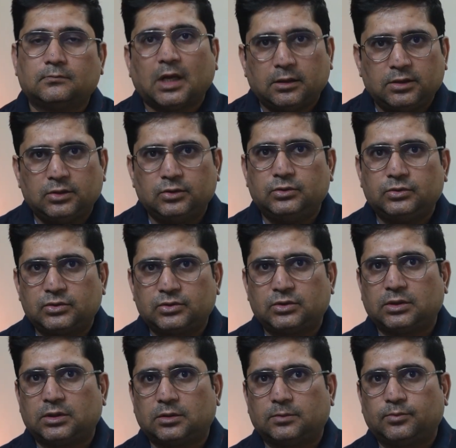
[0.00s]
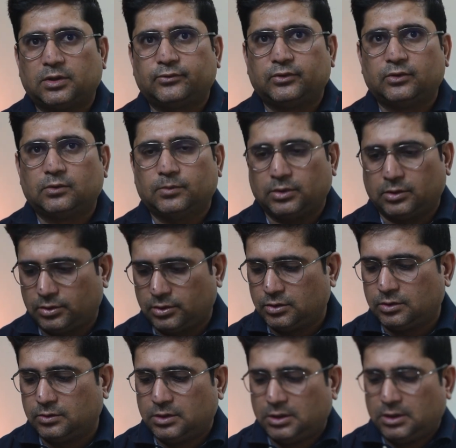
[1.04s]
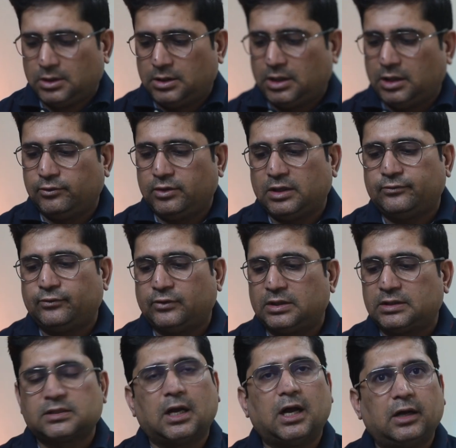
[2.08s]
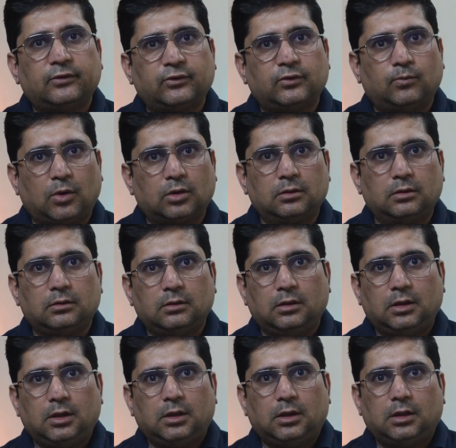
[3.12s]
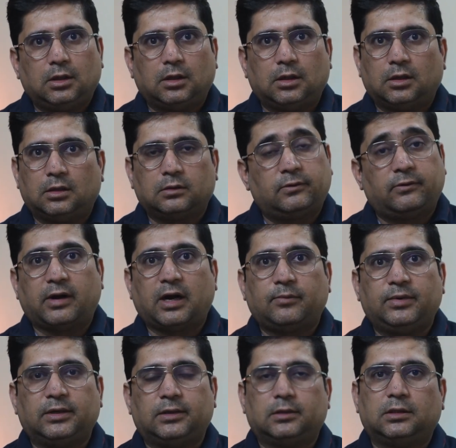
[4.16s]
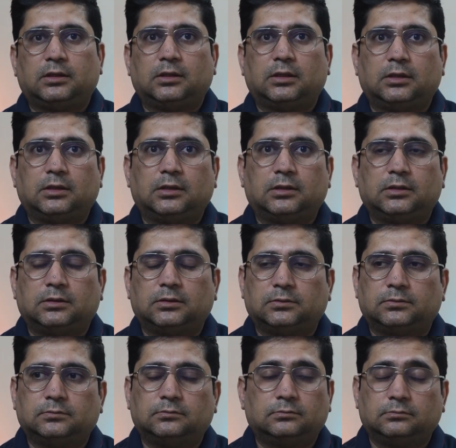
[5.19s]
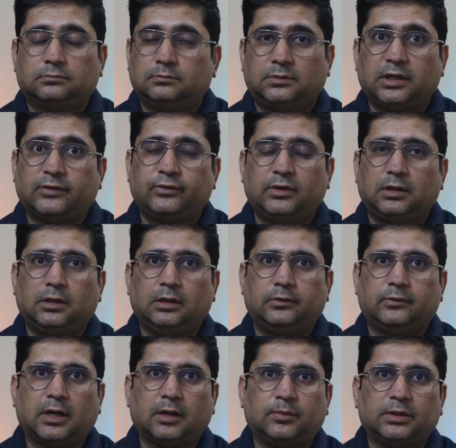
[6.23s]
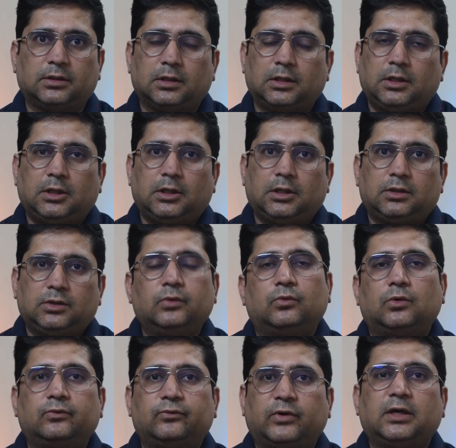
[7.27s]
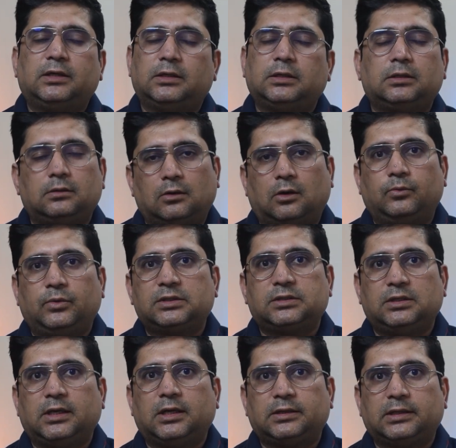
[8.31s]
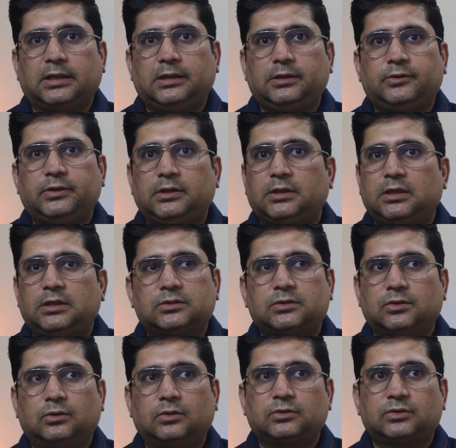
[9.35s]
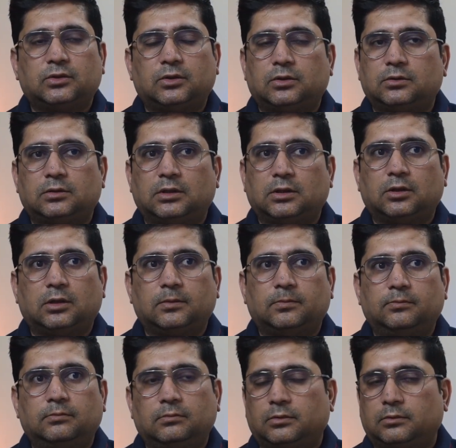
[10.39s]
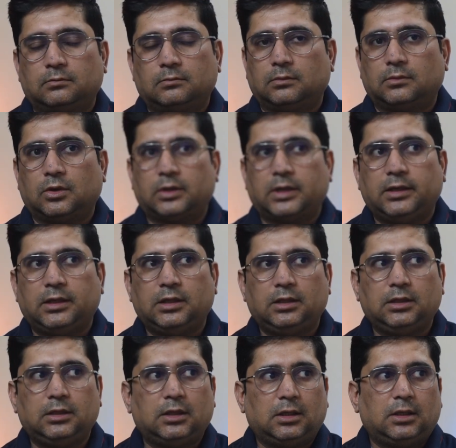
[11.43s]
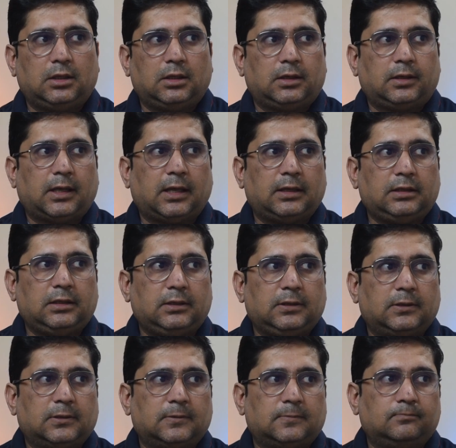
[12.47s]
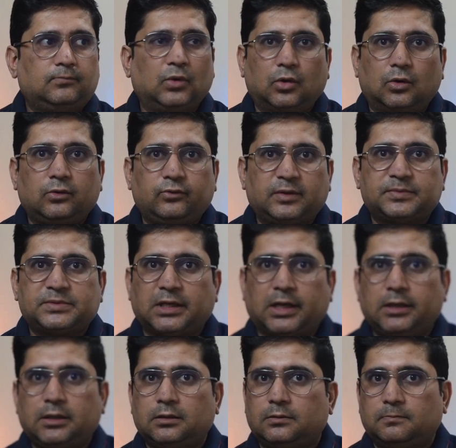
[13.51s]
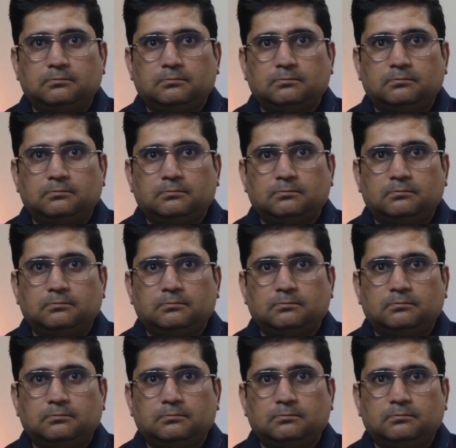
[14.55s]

a used uh, perfume, you know, you know, even if it is half a bottle, uh, grab it. definitely grab it. You won't find it at, obviously at any retail stores or or any any um, known website.